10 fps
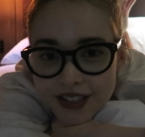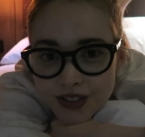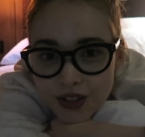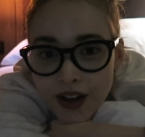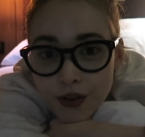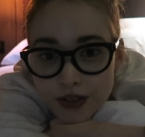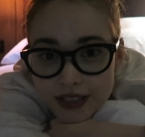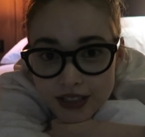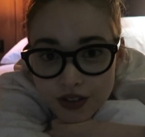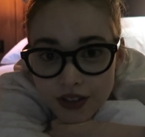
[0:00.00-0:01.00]
So I will
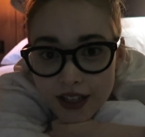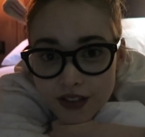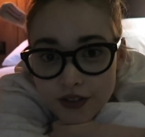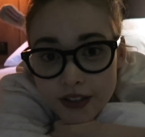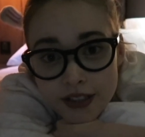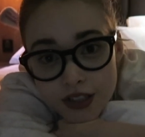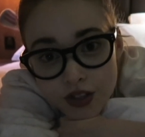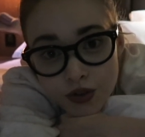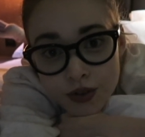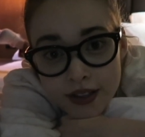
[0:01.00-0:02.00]
see you guys very
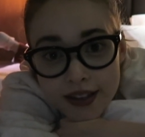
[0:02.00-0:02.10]
soon.